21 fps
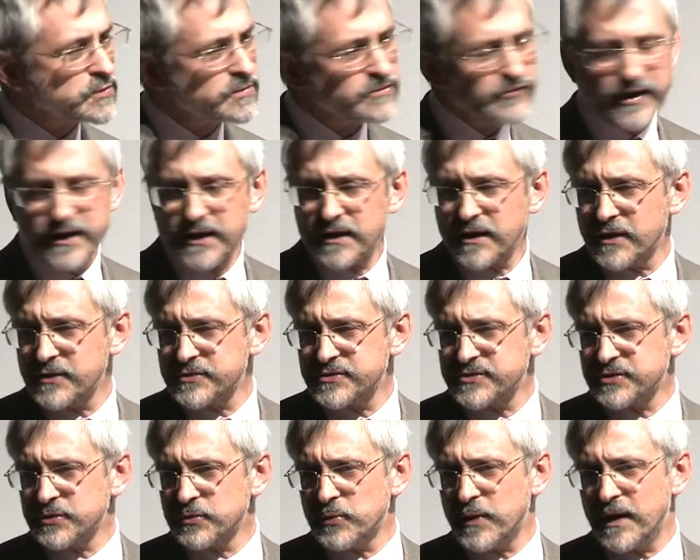which was very
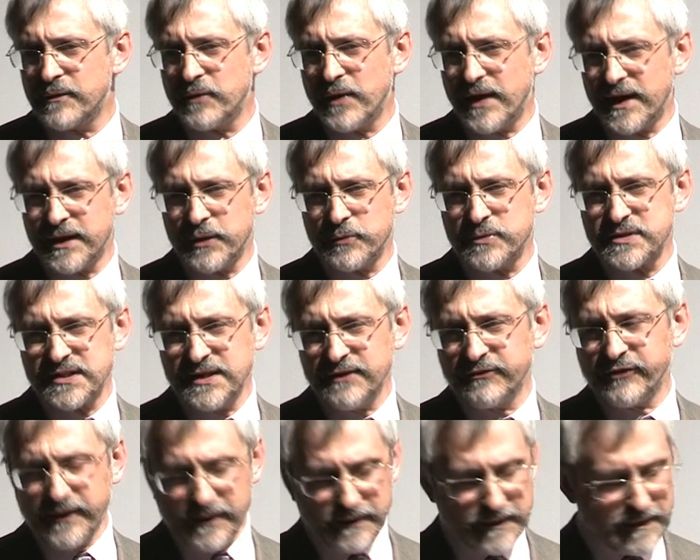close to where he was
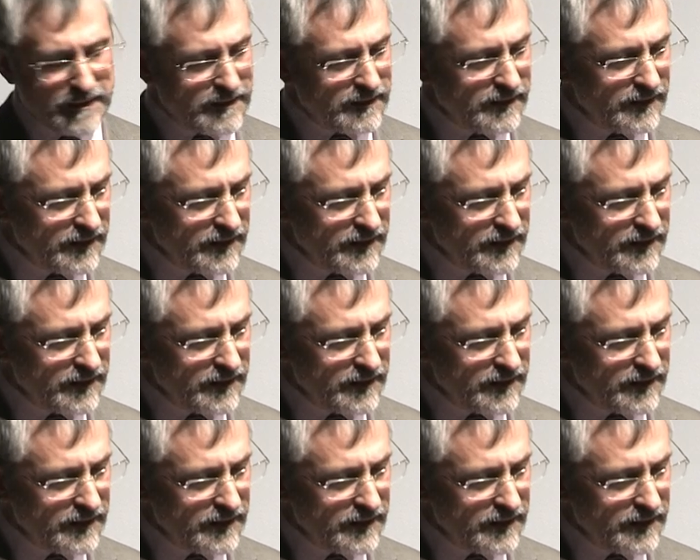living.